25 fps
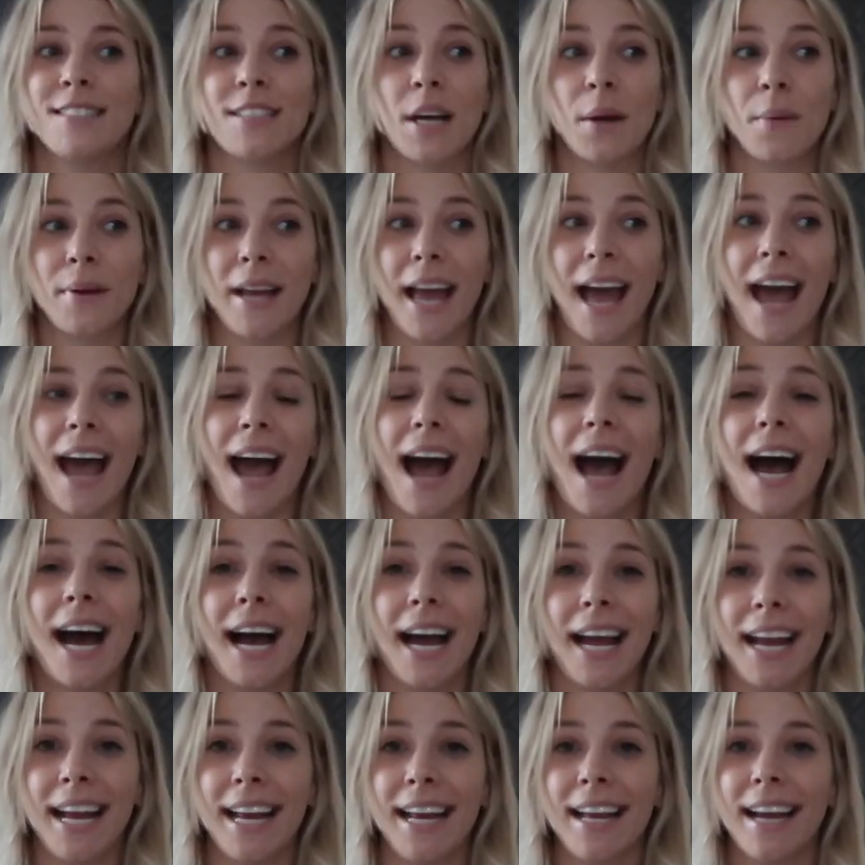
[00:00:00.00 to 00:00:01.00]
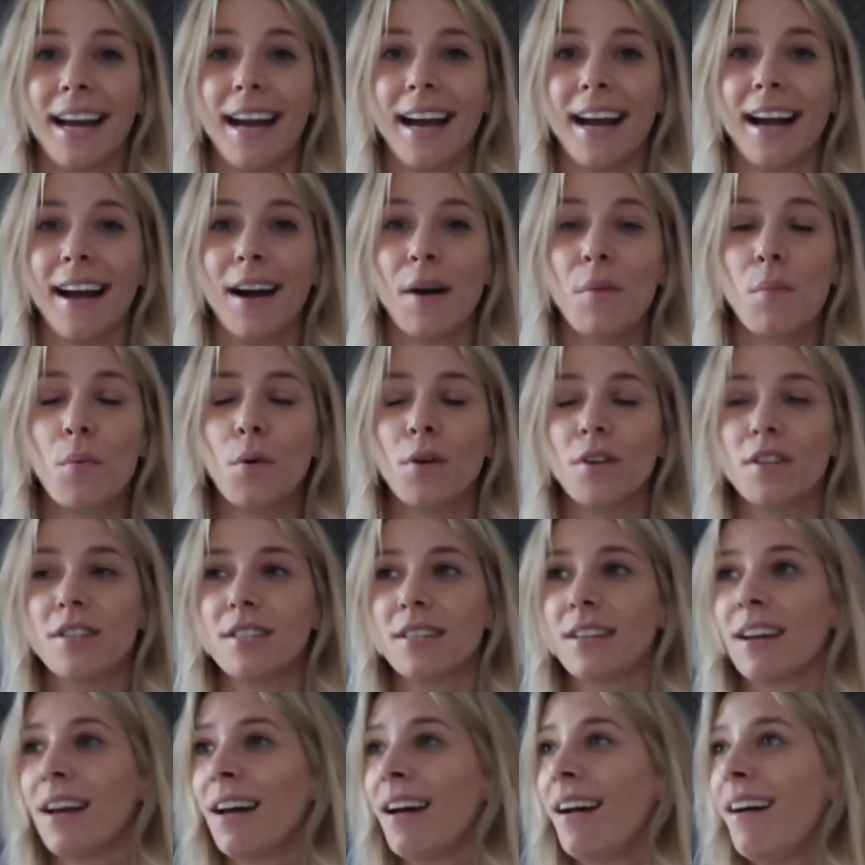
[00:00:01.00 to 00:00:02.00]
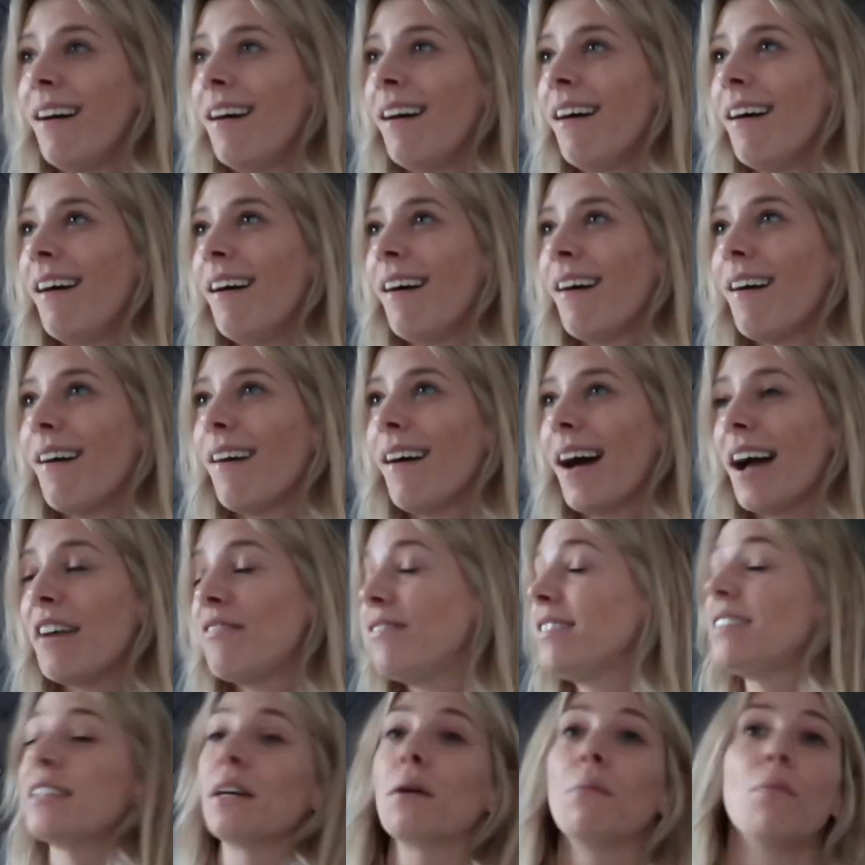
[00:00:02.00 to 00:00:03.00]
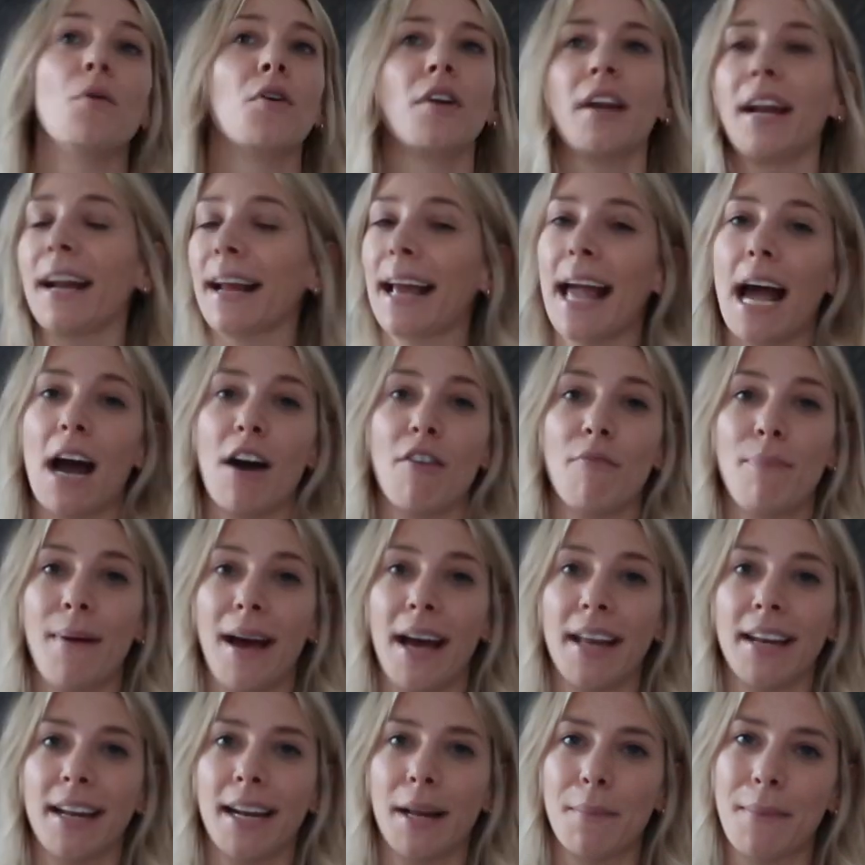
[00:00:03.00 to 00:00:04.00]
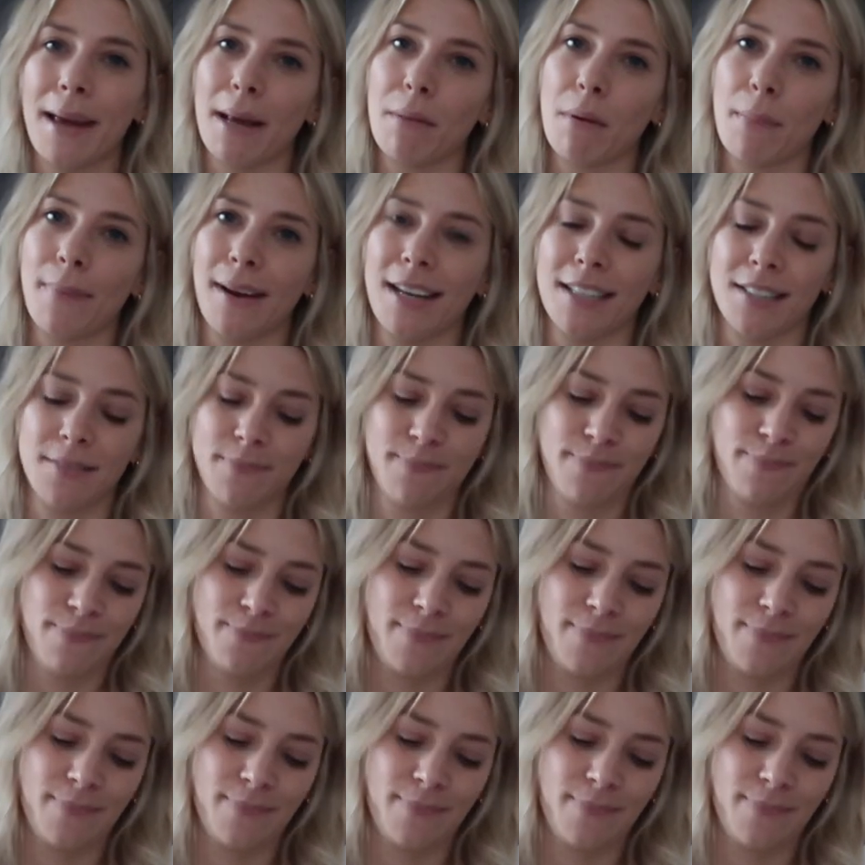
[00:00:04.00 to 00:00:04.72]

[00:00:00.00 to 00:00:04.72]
So yeah, I would, every single morning I get out of bed and I make my bed.